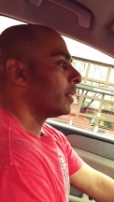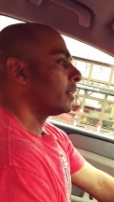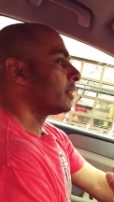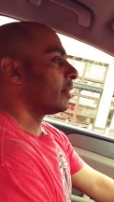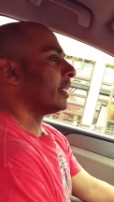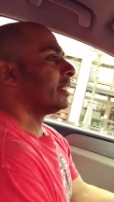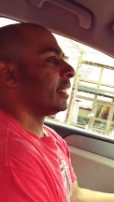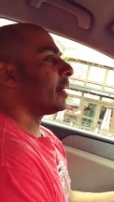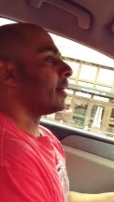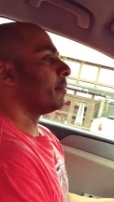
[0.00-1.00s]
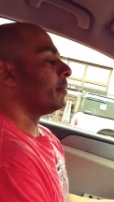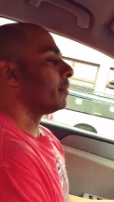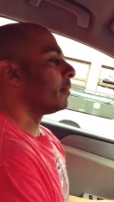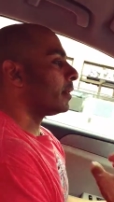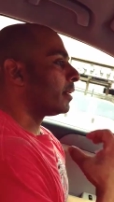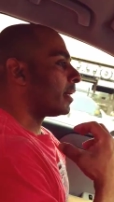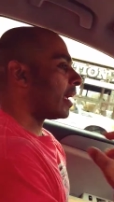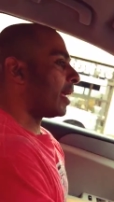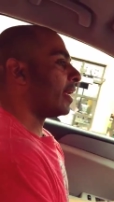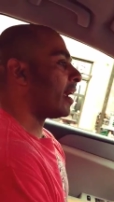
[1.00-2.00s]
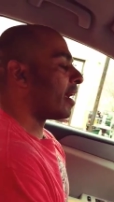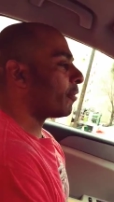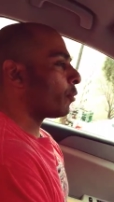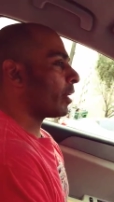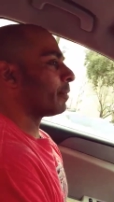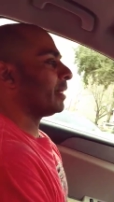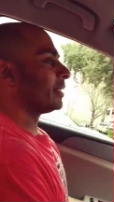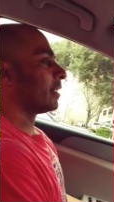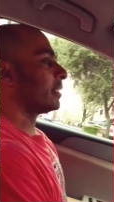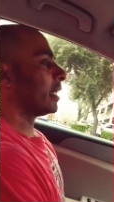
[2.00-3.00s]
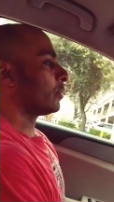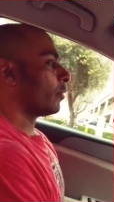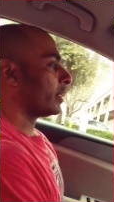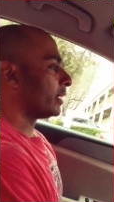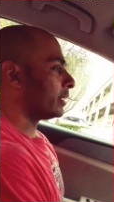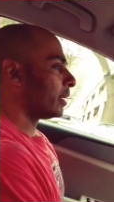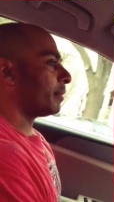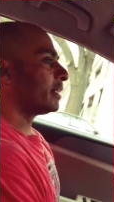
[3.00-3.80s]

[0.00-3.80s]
So the gym, and everyone can be successful at the gym.